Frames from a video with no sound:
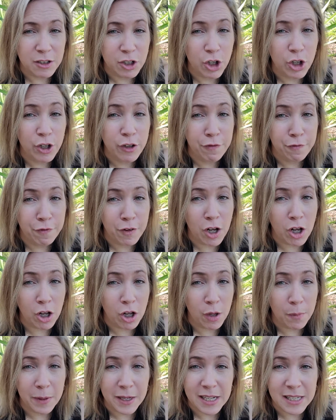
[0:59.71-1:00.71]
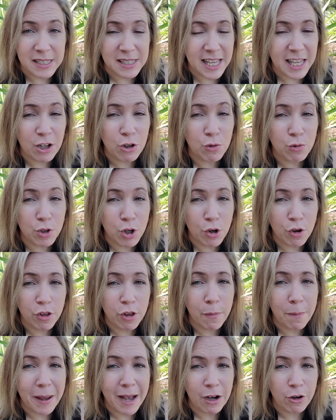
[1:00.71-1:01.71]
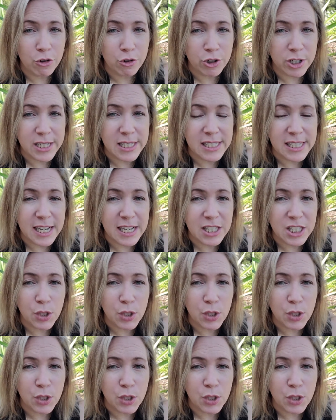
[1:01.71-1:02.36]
could fall because they don't know the boundaries yet.